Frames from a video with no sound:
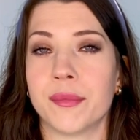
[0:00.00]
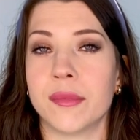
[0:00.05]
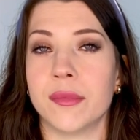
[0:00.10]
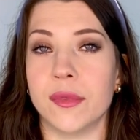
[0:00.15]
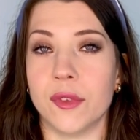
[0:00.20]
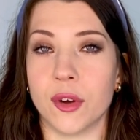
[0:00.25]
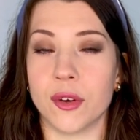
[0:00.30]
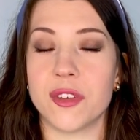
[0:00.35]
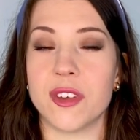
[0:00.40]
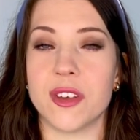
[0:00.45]

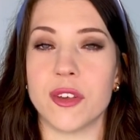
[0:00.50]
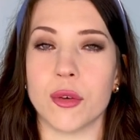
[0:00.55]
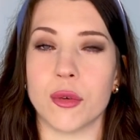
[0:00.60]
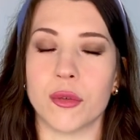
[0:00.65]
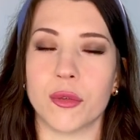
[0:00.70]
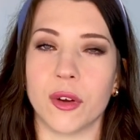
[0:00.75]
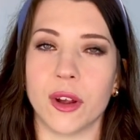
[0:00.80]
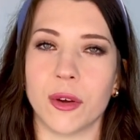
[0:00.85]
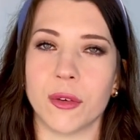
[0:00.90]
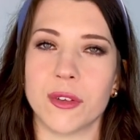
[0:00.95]
Narciso
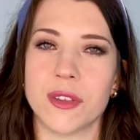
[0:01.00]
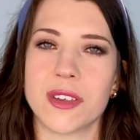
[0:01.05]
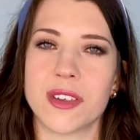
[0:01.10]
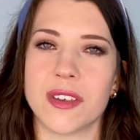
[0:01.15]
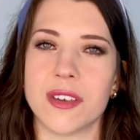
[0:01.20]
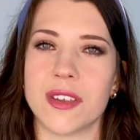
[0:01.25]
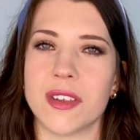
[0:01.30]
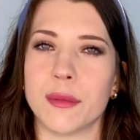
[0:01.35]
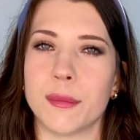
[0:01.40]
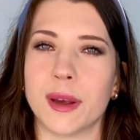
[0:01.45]

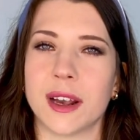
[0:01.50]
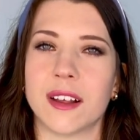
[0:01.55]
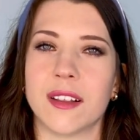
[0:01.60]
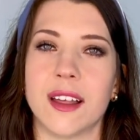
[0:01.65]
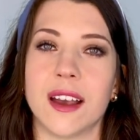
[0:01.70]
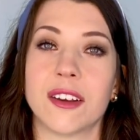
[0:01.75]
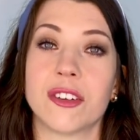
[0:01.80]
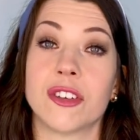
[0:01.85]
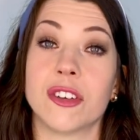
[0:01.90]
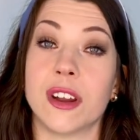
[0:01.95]
fragrances in my
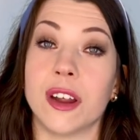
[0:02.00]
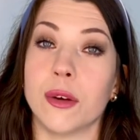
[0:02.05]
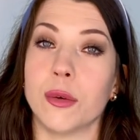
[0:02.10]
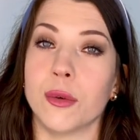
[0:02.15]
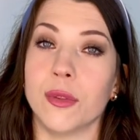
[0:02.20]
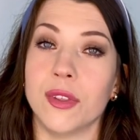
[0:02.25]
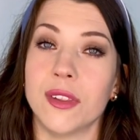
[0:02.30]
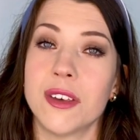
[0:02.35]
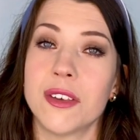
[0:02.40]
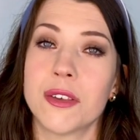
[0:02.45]
collection. I
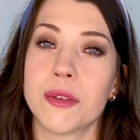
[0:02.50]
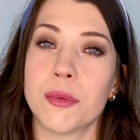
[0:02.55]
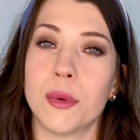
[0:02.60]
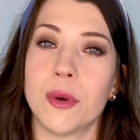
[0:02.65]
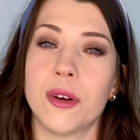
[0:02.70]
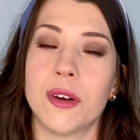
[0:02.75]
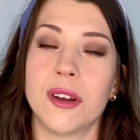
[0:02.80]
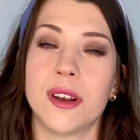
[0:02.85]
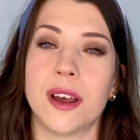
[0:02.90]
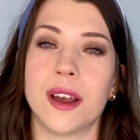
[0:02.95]
own this
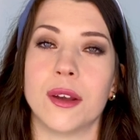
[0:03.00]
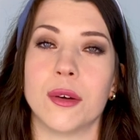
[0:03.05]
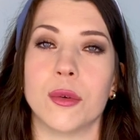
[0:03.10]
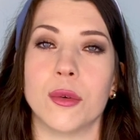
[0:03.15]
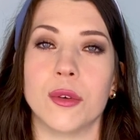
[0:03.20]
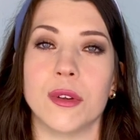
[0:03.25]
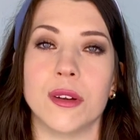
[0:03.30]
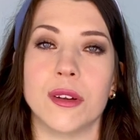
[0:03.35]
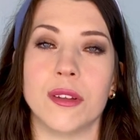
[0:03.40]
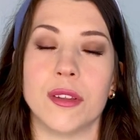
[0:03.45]
one, I
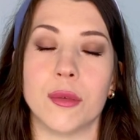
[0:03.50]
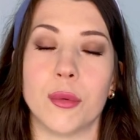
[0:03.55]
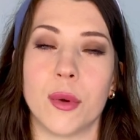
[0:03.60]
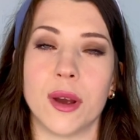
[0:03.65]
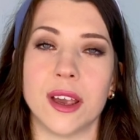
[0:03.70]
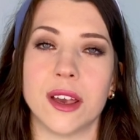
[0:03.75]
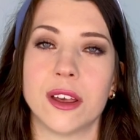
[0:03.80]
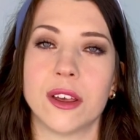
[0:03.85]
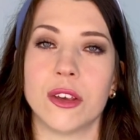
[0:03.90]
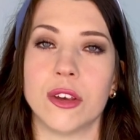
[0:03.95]
own the
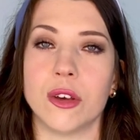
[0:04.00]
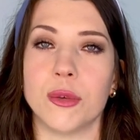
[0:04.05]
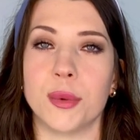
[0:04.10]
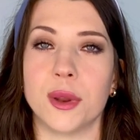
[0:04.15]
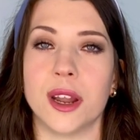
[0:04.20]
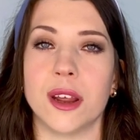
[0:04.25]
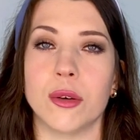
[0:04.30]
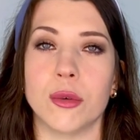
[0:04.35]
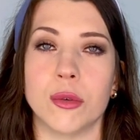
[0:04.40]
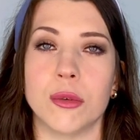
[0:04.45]
White Cube,
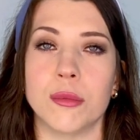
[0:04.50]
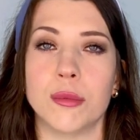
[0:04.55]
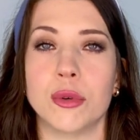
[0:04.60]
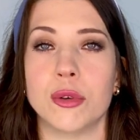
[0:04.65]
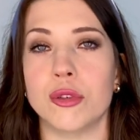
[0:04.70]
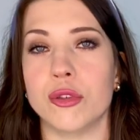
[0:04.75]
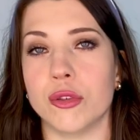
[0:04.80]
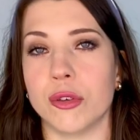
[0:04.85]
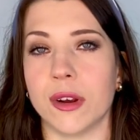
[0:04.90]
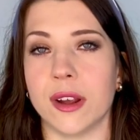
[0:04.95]
and I own
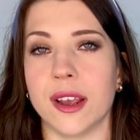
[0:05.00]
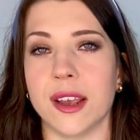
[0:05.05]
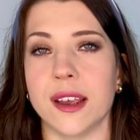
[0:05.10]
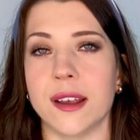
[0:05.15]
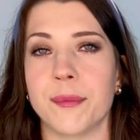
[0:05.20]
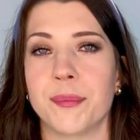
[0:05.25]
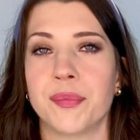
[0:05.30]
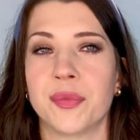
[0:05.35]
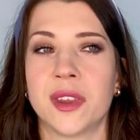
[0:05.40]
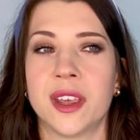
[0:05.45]
Poudre,
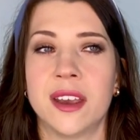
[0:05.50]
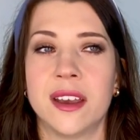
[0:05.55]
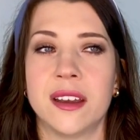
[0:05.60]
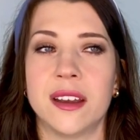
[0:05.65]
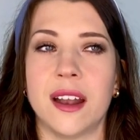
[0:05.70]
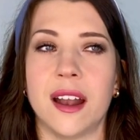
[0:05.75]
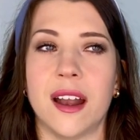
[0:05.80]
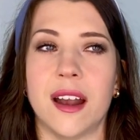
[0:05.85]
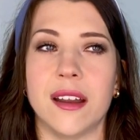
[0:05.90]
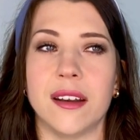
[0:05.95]

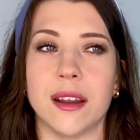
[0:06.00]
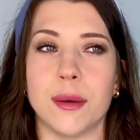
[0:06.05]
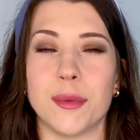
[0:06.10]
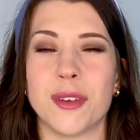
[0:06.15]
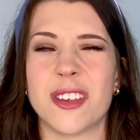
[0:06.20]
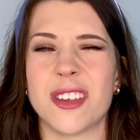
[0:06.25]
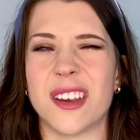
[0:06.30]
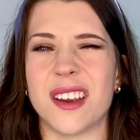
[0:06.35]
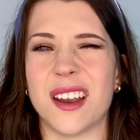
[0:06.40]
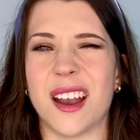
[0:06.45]
and I would
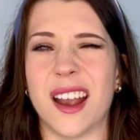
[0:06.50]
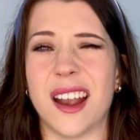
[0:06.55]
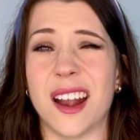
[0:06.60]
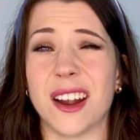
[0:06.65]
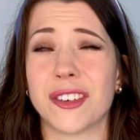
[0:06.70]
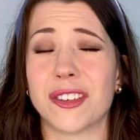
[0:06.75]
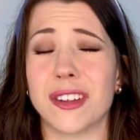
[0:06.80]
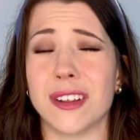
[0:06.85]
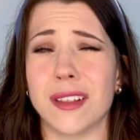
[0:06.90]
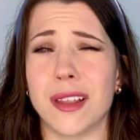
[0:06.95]
say I
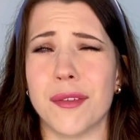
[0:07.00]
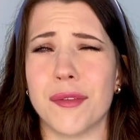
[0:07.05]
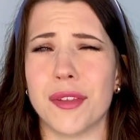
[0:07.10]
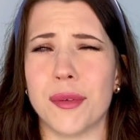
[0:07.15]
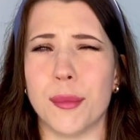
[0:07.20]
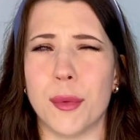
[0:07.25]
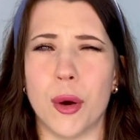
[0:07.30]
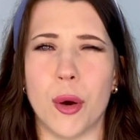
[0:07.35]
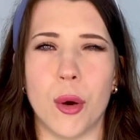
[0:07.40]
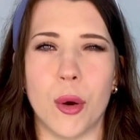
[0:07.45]
actually love
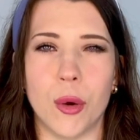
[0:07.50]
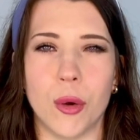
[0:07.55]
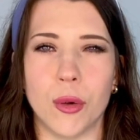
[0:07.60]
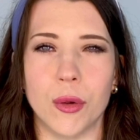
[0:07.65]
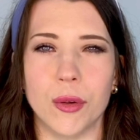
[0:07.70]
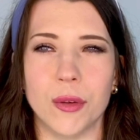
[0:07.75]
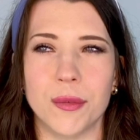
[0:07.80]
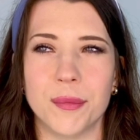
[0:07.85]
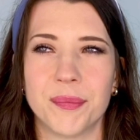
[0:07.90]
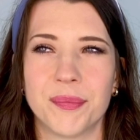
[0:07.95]
them
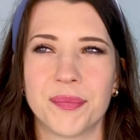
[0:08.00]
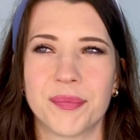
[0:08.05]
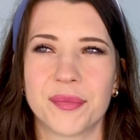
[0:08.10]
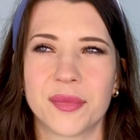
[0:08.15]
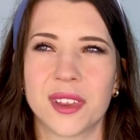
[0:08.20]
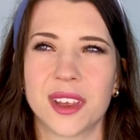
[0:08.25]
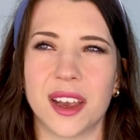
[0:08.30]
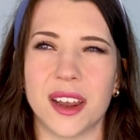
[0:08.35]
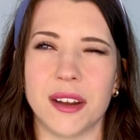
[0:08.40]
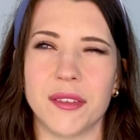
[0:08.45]
all
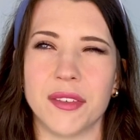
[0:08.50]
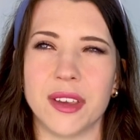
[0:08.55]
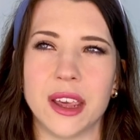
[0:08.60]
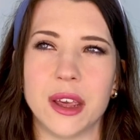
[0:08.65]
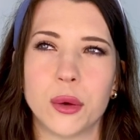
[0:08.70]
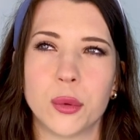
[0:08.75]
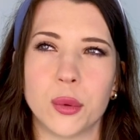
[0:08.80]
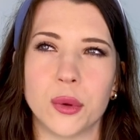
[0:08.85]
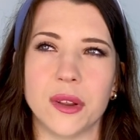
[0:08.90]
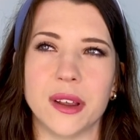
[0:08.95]
kind of
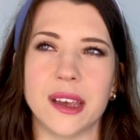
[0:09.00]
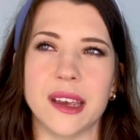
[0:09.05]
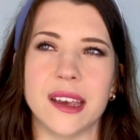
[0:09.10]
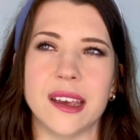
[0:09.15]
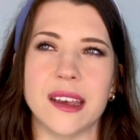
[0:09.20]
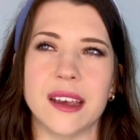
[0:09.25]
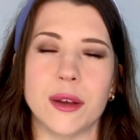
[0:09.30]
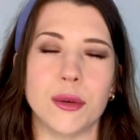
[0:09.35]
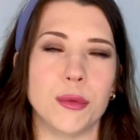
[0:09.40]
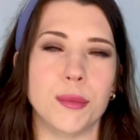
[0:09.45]

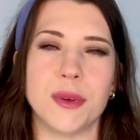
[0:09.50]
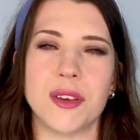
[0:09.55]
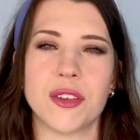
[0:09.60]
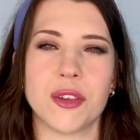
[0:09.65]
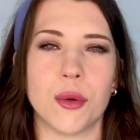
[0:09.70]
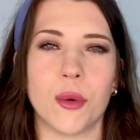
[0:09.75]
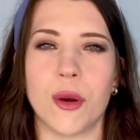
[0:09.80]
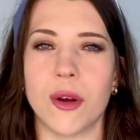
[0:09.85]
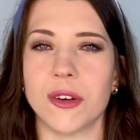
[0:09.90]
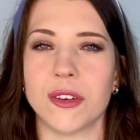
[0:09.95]
equally. It would be
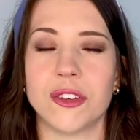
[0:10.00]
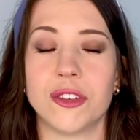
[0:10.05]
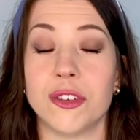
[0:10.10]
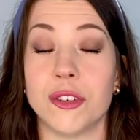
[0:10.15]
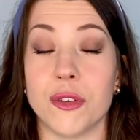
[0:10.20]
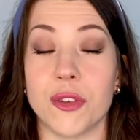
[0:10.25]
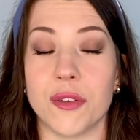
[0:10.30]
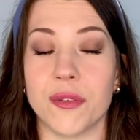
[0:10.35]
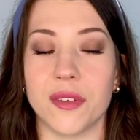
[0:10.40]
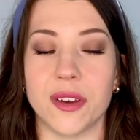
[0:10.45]
so hard to
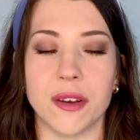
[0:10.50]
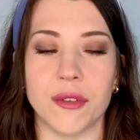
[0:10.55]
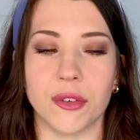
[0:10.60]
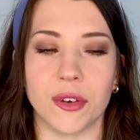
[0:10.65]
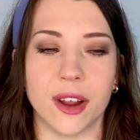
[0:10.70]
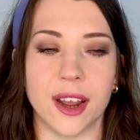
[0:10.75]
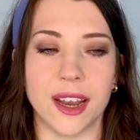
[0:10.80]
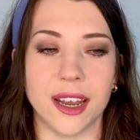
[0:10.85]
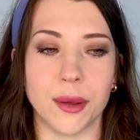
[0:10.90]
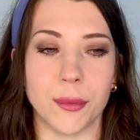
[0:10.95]
choose a
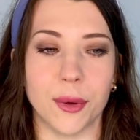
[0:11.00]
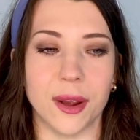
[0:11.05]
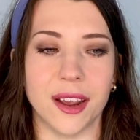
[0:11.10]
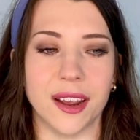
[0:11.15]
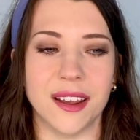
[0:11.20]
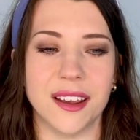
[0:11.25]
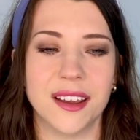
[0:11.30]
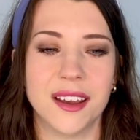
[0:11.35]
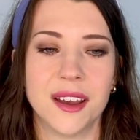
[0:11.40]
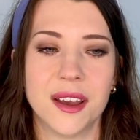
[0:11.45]
favourite
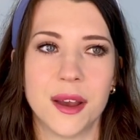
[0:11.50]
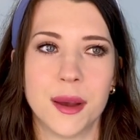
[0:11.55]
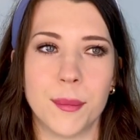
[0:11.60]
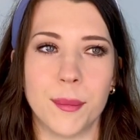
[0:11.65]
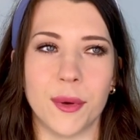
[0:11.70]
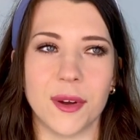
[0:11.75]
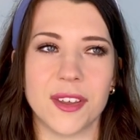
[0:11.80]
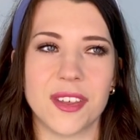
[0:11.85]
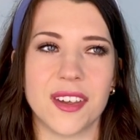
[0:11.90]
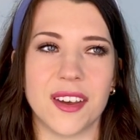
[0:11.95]
anyway,
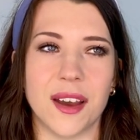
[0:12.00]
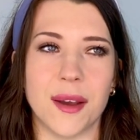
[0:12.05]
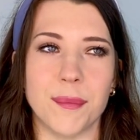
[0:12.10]
but